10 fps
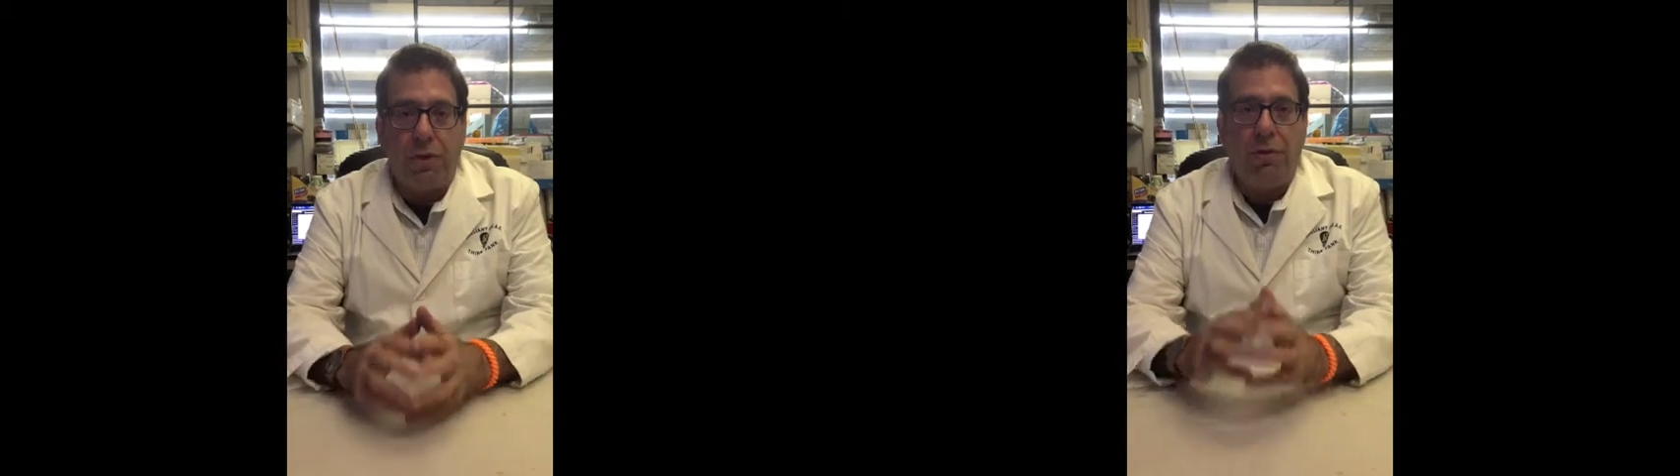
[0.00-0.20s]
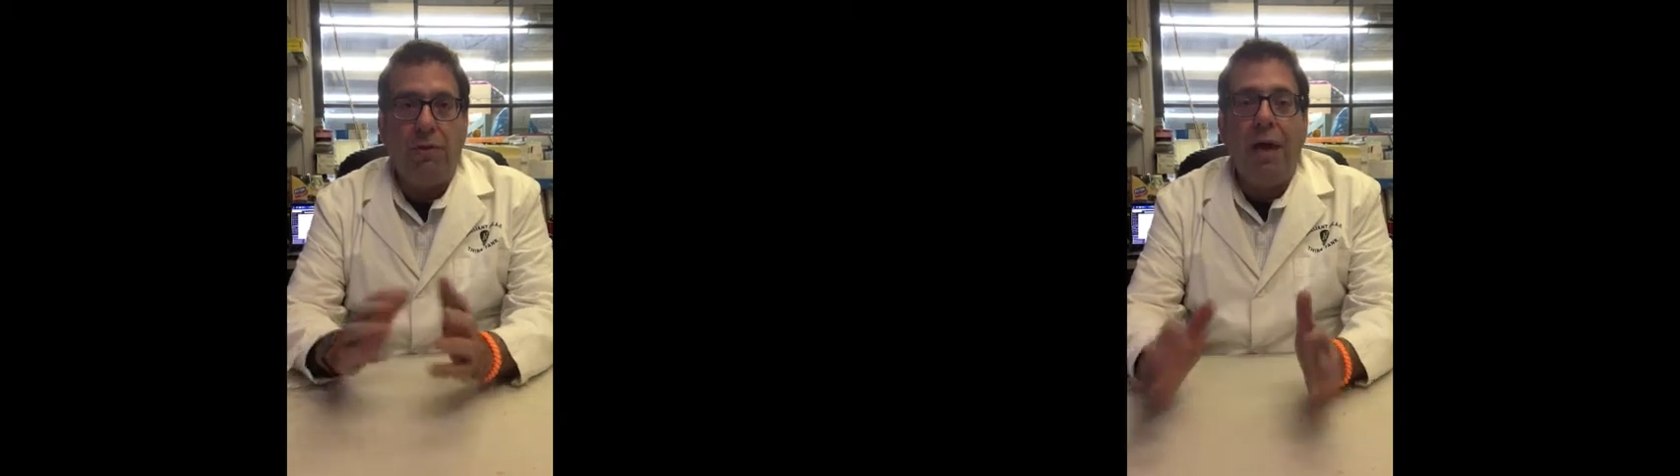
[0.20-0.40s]

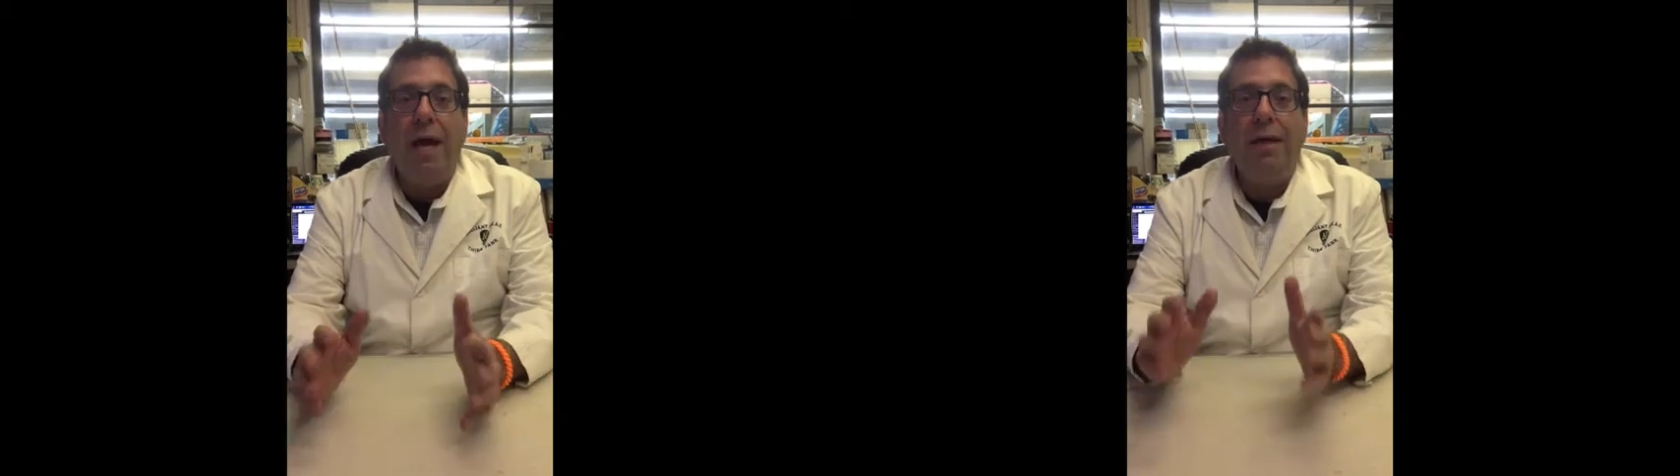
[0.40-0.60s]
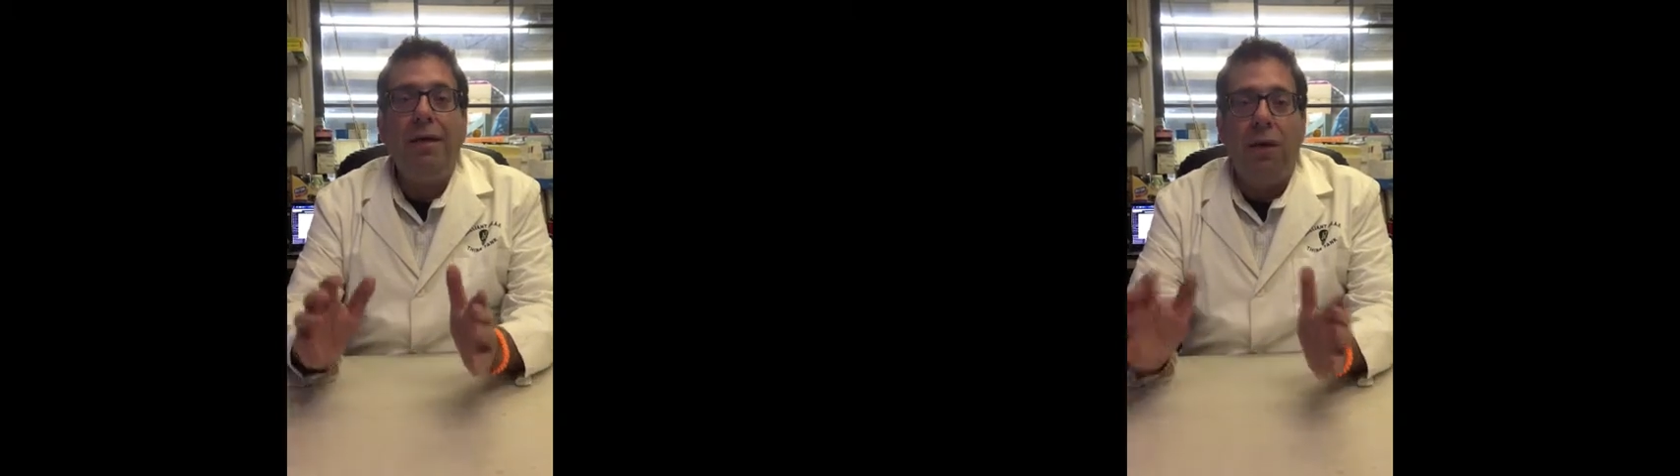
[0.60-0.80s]

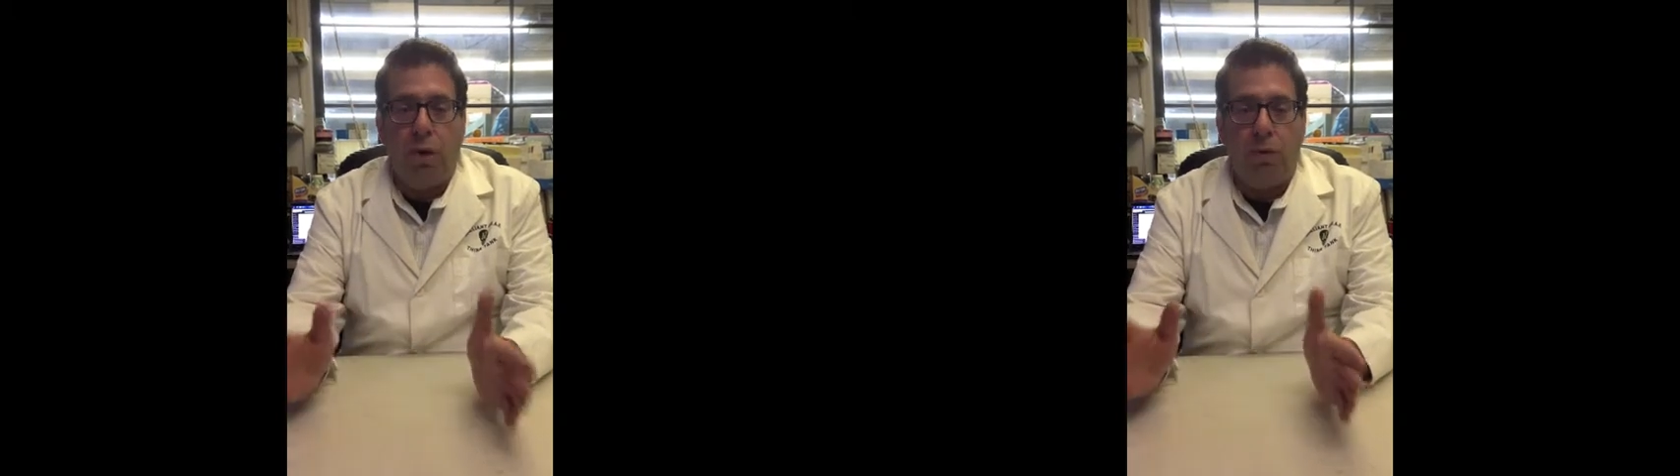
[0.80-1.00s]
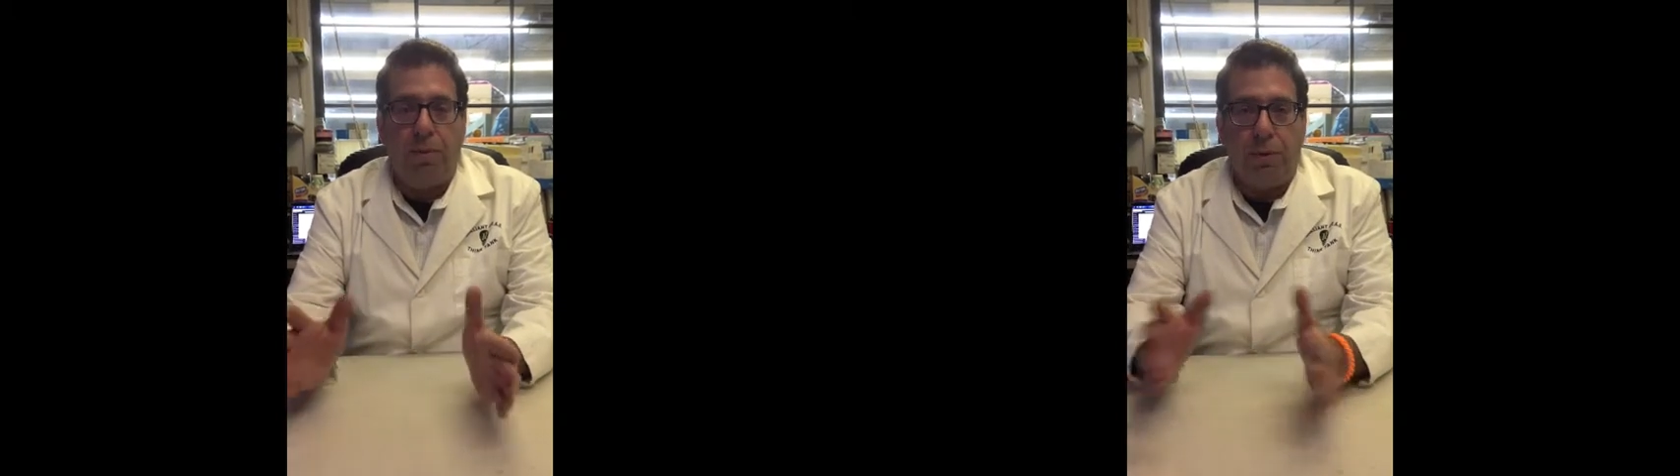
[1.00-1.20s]
created
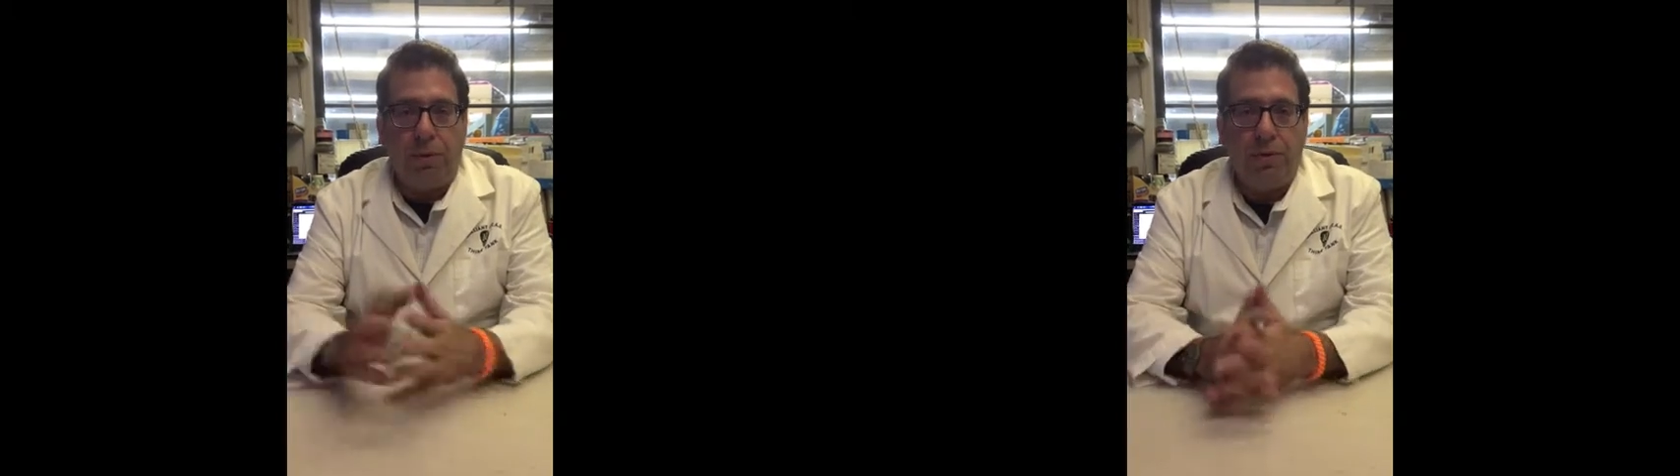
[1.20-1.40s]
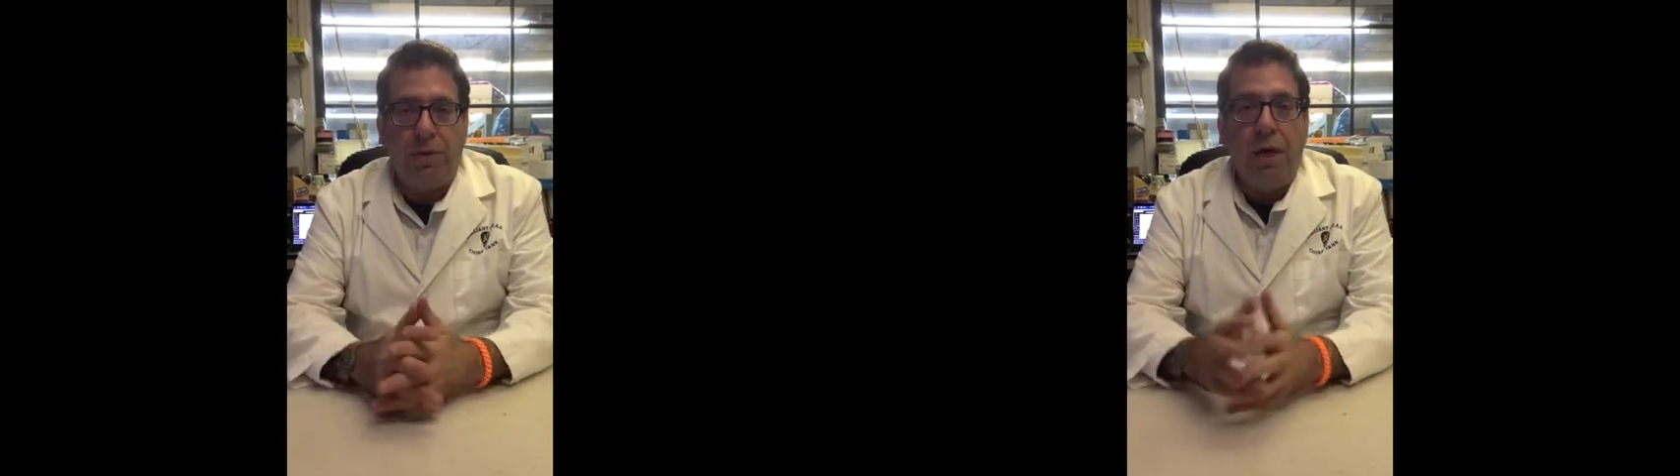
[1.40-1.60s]

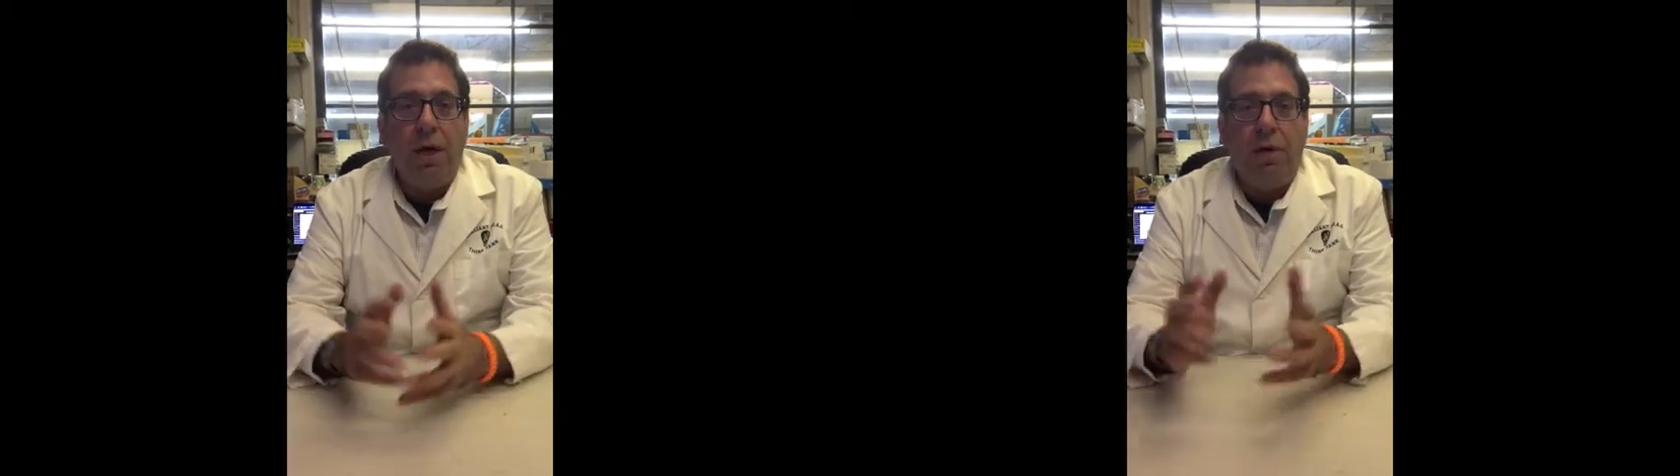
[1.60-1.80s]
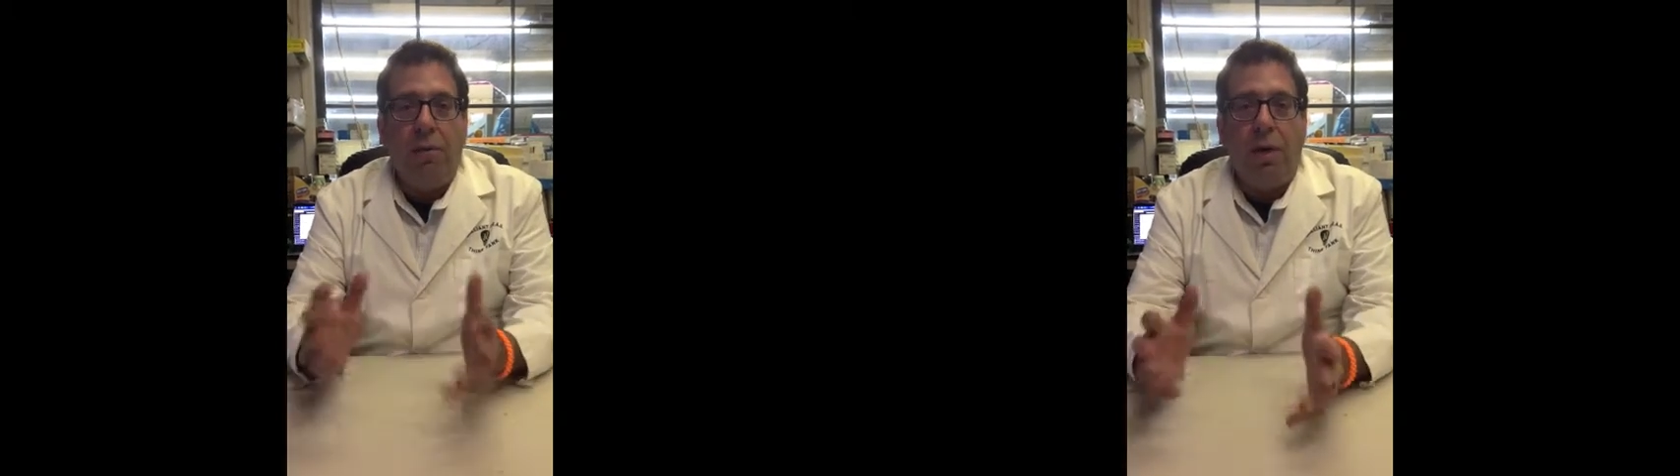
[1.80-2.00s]
opals.
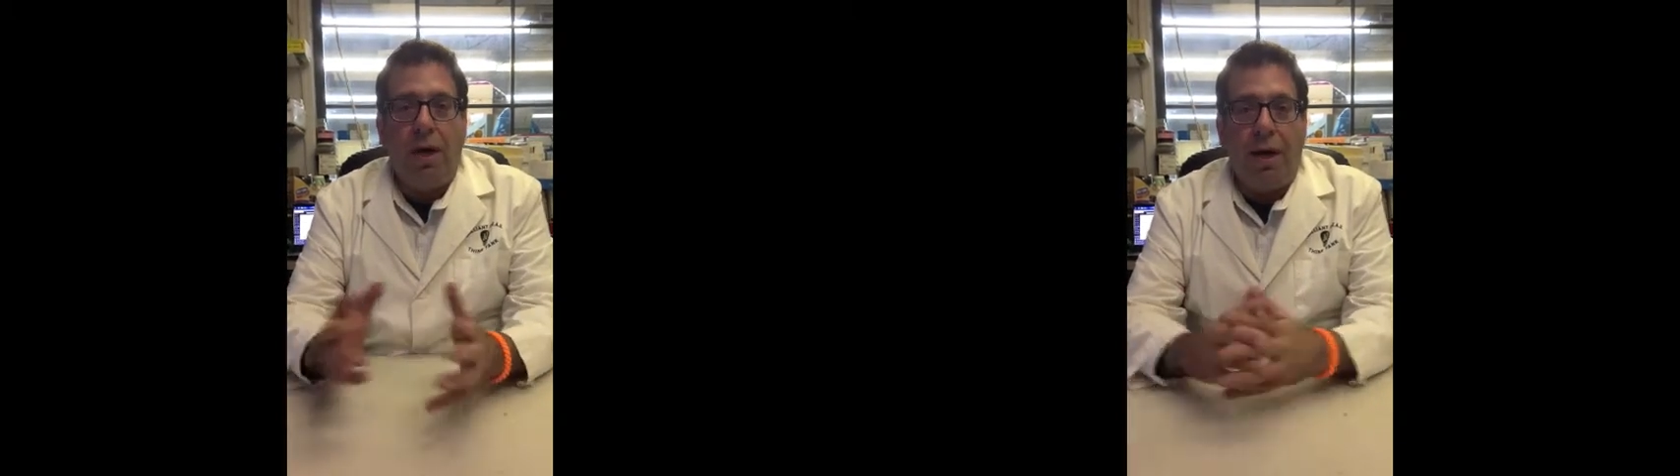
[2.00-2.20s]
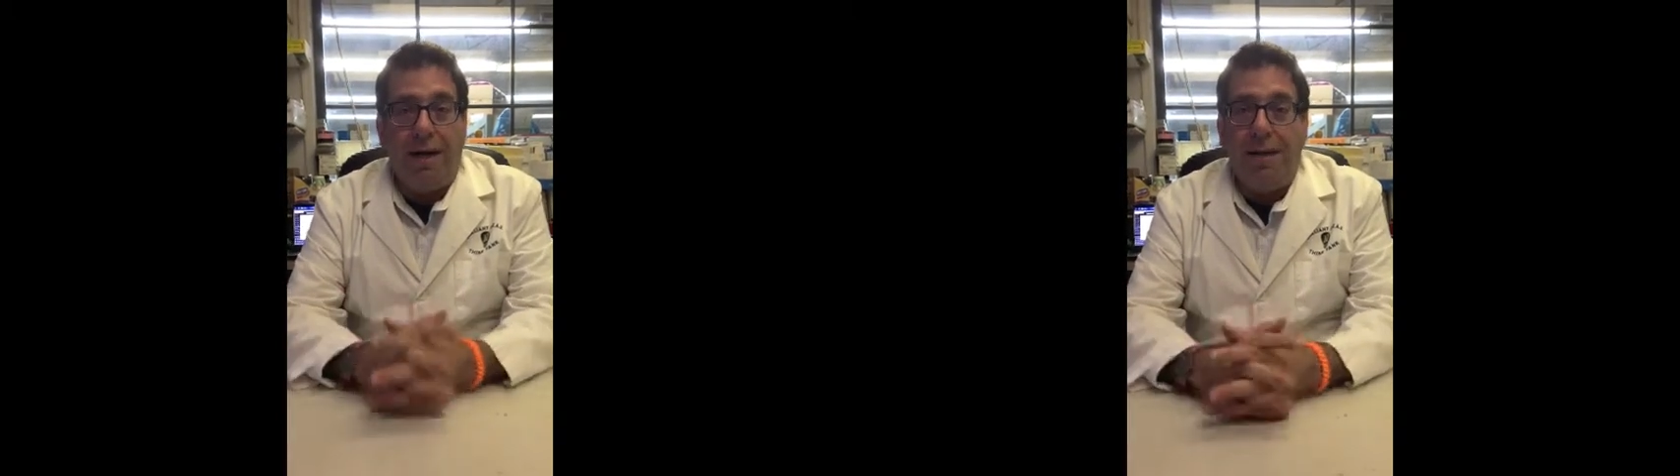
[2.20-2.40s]

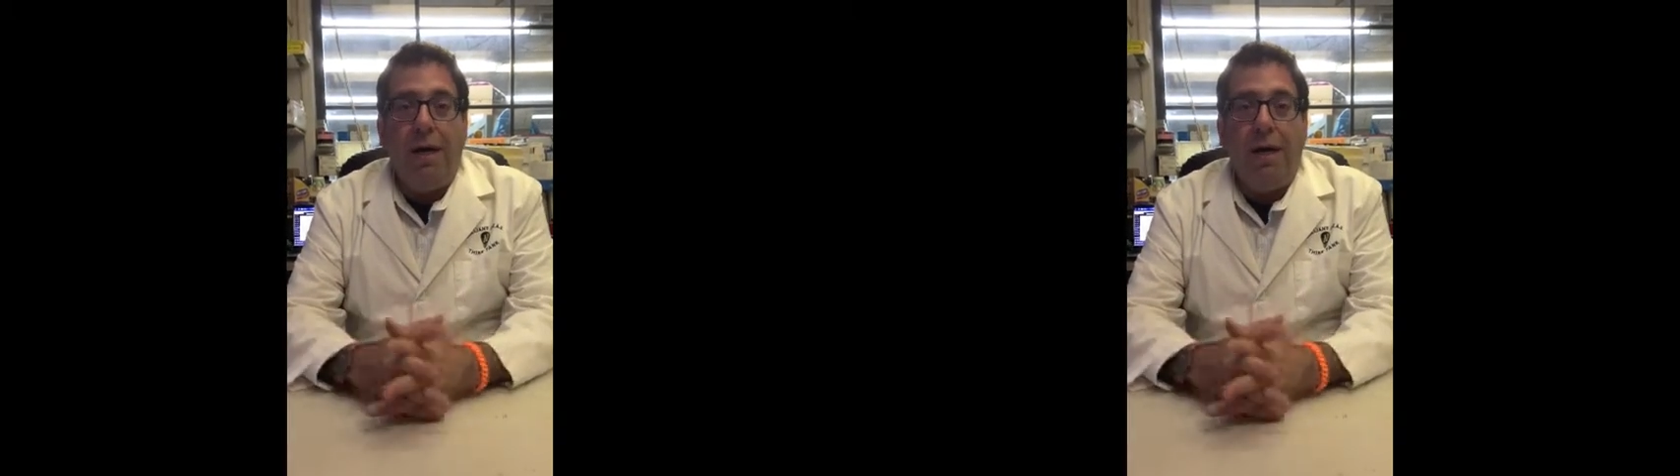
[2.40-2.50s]
Why?